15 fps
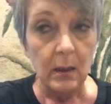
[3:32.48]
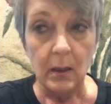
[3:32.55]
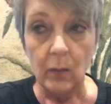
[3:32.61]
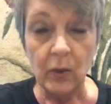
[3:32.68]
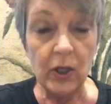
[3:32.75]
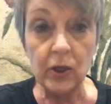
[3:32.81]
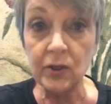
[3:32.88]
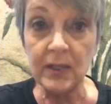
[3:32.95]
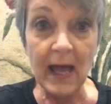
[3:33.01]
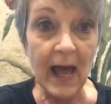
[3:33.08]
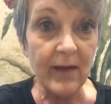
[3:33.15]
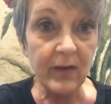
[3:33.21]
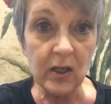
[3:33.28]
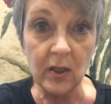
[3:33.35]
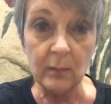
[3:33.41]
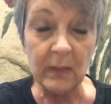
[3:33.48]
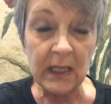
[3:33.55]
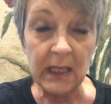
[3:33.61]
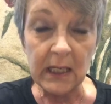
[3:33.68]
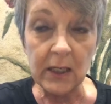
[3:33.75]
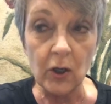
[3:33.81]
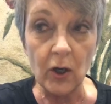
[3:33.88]
We used to have a
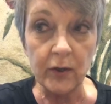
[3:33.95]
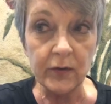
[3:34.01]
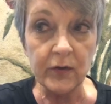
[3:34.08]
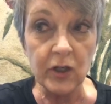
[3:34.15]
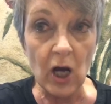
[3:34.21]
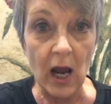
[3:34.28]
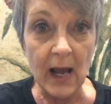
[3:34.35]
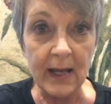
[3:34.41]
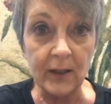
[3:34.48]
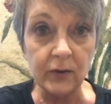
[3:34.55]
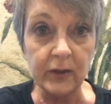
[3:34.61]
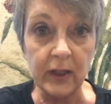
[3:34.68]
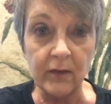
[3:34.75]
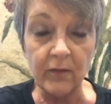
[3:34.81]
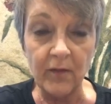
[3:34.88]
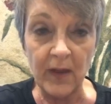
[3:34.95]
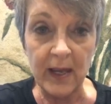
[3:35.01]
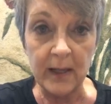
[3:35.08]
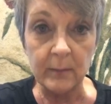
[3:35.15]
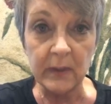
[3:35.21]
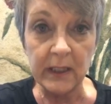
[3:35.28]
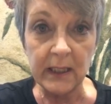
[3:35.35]
committee called Child and
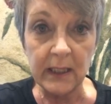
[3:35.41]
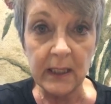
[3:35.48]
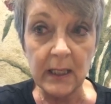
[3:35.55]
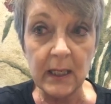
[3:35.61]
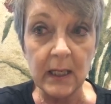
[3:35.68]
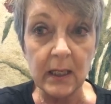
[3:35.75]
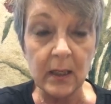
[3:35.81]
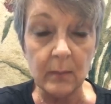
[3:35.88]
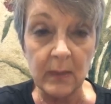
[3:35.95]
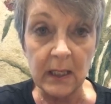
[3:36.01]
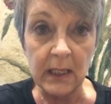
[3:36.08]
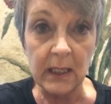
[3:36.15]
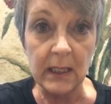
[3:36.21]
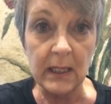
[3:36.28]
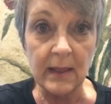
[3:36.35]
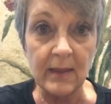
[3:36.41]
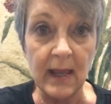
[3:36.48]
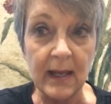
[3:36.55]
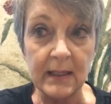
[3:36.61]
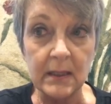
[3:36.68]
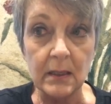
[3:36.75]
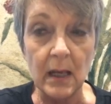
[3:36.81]
Family Committee.
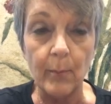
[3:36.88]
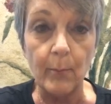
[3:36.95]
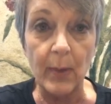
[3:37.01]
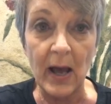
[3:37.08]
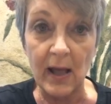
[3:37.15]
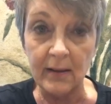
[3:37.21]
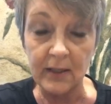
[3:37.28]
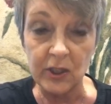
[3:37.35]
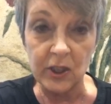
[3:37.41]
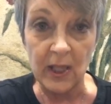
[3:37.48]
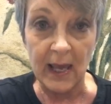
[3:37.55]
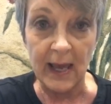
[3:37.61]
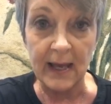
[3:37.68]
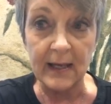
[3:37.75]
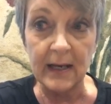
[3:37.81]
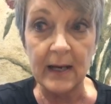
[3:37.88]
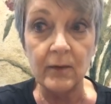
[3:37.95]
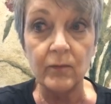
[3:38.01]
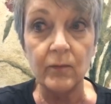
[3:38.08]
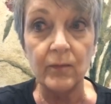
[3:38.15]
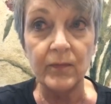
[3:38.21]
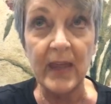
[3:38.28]
They abolished that,
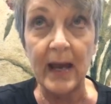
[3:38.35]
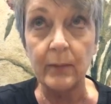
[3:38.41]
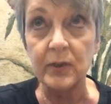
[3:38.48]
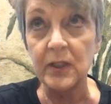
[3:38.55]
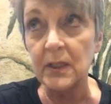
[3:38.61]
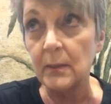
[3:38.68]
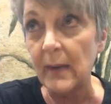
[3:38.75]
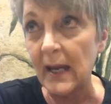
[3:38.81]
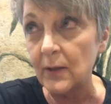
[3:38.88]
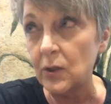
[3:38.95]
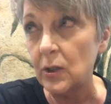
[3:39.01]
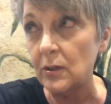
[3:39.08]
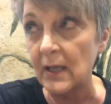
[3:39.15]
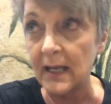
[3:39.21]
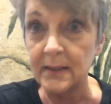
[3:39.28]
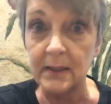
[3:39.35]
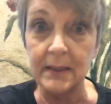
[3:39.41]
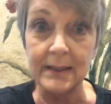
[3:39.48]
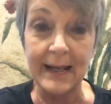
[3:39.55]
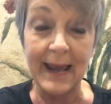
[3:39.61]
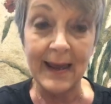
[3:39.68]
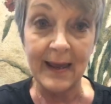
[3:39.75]
and that was in about
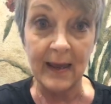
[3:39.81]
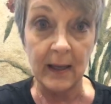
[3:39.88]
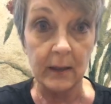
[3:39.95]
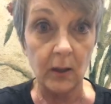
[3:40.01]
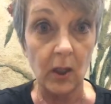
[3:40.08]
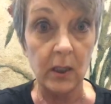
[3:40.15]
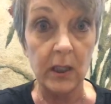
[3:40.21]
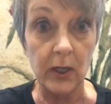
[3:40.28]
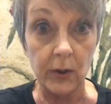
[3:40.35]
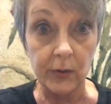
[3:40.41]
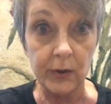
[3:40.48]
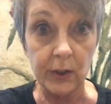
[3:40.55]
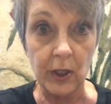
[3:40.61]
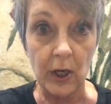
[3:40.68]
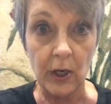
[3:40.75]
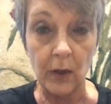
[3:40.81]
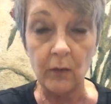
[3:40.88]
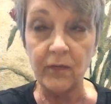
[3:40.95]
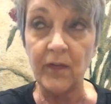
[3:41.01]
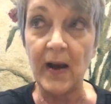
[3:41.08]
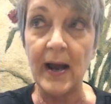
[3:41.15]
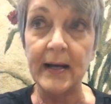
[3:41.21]
2010, years ago.
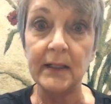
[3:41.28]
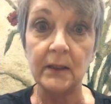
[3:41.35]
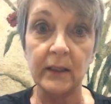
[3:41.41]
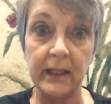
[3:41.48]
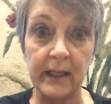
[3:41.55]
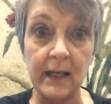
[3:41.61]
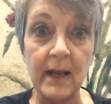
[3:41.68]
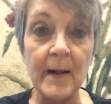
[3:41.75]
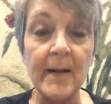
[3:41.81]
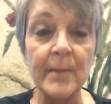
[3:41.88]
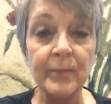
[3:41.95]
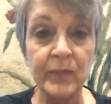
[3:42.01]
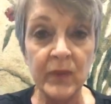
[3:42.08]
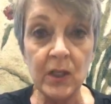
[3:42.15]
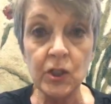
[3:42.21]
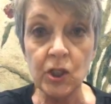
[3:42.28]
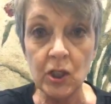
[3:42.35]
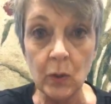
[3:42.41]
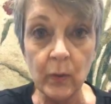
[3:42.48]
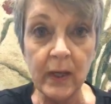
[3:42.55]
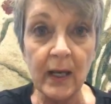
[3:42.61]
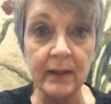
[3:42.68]
Finally, this
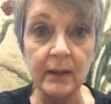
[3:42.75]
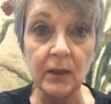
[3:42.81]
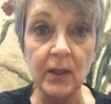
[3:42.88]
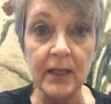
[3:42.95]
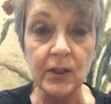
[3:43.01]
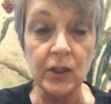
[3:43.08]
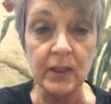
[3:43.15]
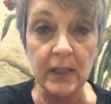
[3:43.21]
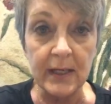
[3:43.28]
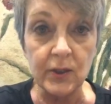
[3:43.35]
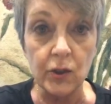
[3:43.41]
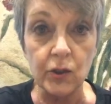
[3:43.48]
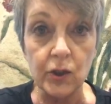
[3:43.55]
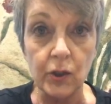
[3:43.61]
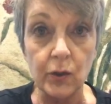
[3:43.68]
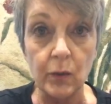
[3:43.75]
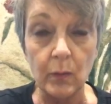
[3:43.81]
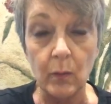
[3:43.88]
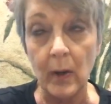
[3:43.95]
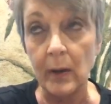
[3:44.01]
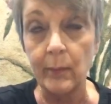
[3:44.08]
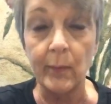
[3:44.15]
year we got the legislature
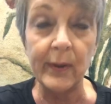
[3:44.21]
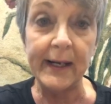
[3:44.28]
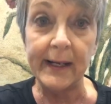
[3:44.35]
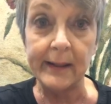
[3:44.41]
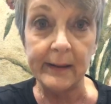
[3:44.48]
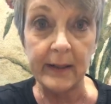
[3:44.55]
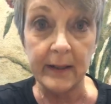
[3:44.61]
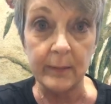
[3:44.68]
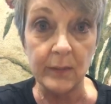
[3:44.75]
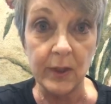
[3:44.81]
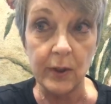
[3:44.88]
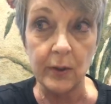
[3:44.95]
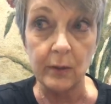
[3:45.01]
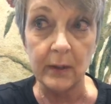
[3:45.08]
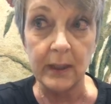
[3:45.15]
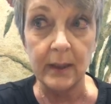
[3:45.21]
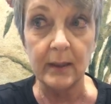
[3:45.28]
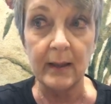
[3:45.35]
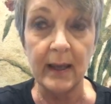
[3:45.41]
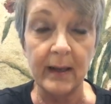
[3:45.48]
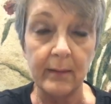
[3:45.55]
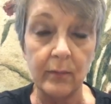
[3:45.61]
we didn't get them to do it.
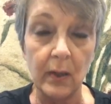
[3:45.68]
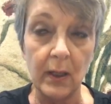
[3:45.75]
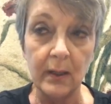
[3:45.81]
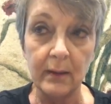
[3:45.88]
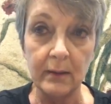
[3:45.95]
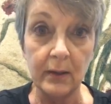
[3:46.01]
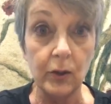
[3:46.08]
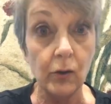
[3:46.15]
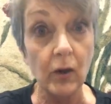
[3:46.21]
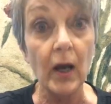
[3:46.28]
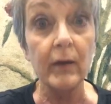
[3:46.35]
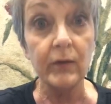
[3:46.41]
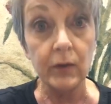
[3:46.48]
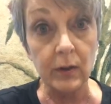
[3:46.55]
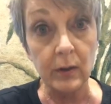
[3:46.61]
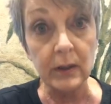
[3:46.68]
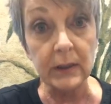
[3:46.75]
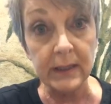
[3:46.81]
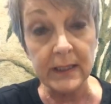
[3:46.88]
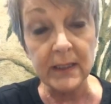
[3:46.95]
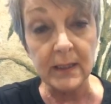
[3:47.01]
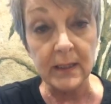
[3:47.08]
The new governor
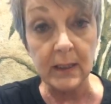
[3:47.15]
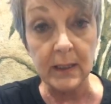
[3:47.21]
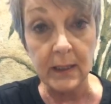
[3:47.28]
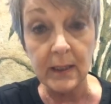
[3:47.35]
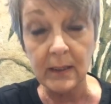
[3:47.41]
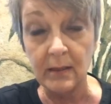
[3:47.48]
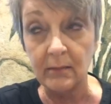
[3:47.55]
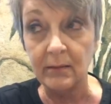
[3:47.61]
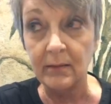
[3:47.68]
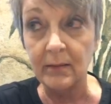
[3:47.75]
at least did it.